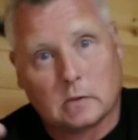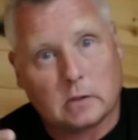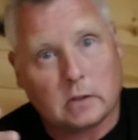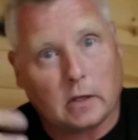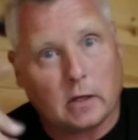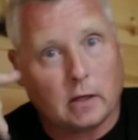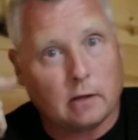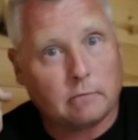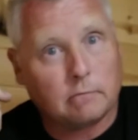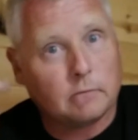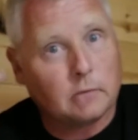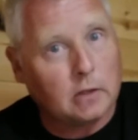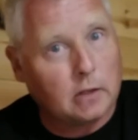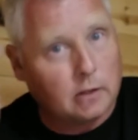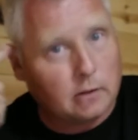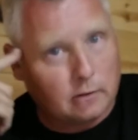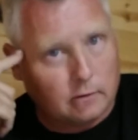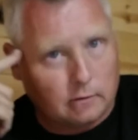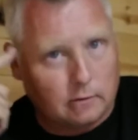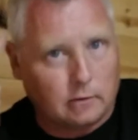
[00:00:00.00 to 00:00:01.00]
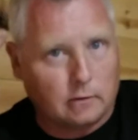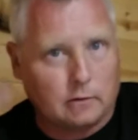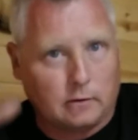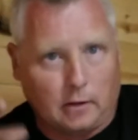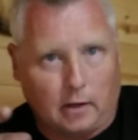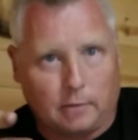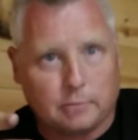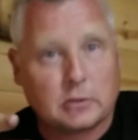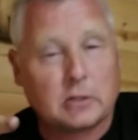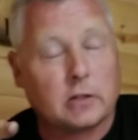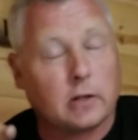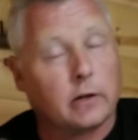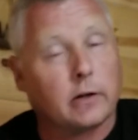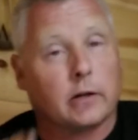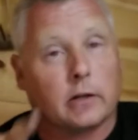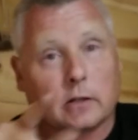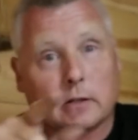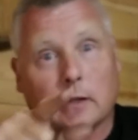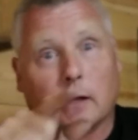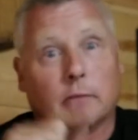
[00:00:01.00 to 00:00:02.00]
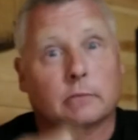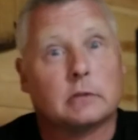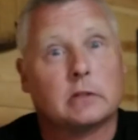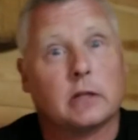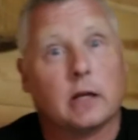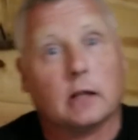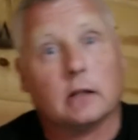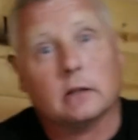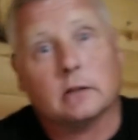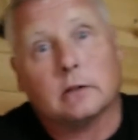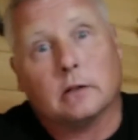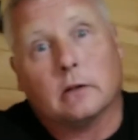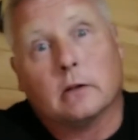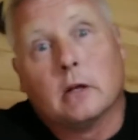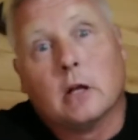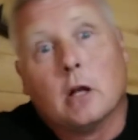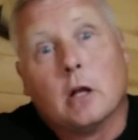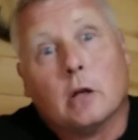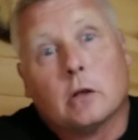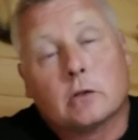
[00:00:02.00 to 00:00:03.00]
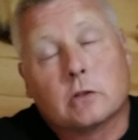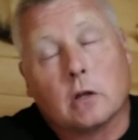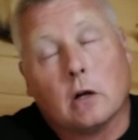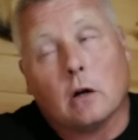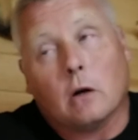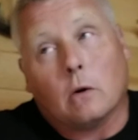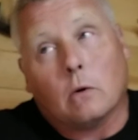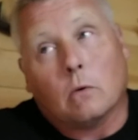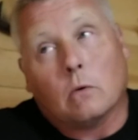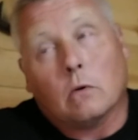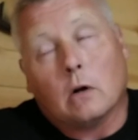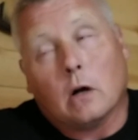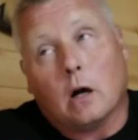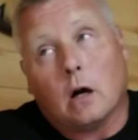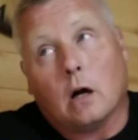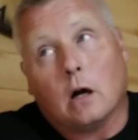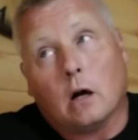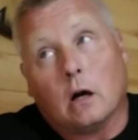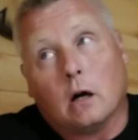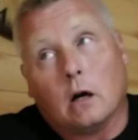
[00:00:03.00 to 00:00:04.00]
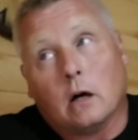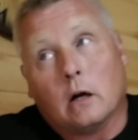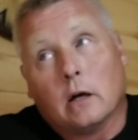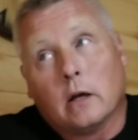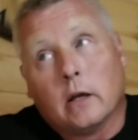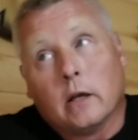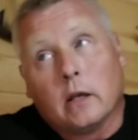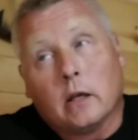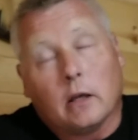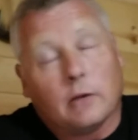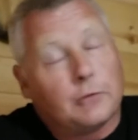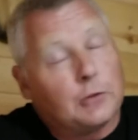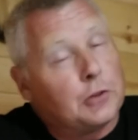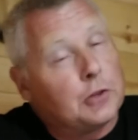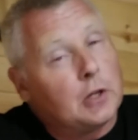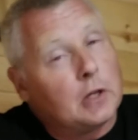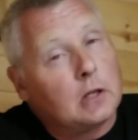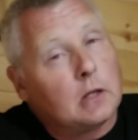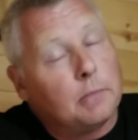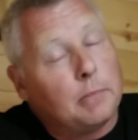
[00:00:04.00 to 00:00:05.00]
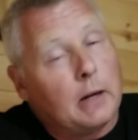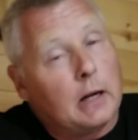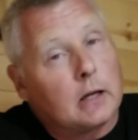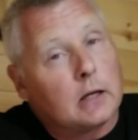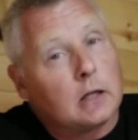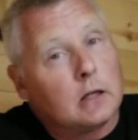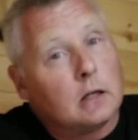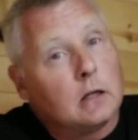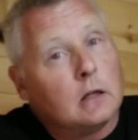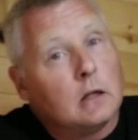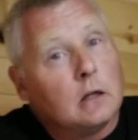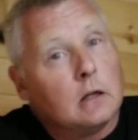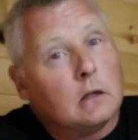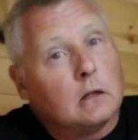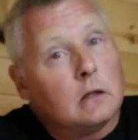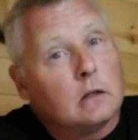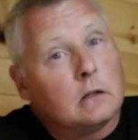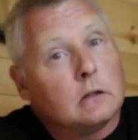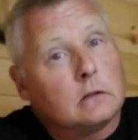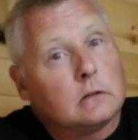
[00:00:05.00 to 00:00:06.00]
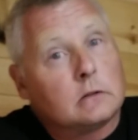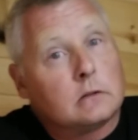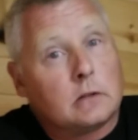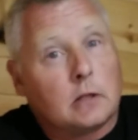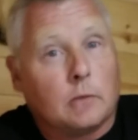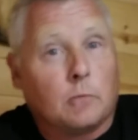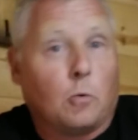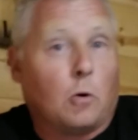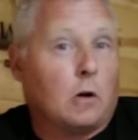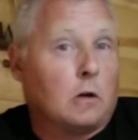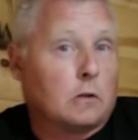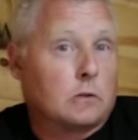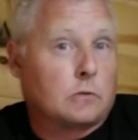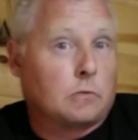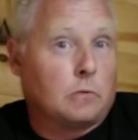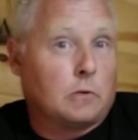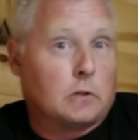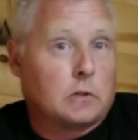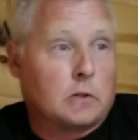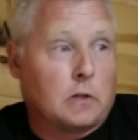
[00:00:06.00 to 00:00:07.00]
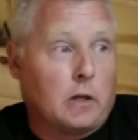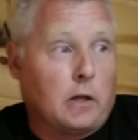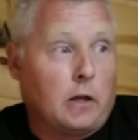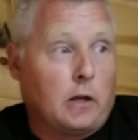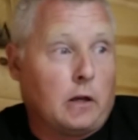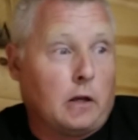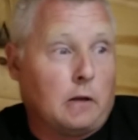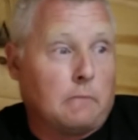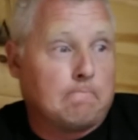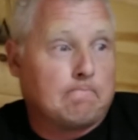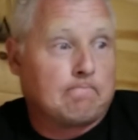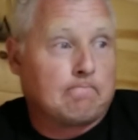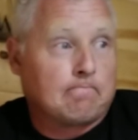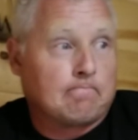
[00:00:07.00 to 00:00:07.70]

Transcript: See, you, I'm serious. I'm telling you. So uh, if you think about it, Tim Walz was uh,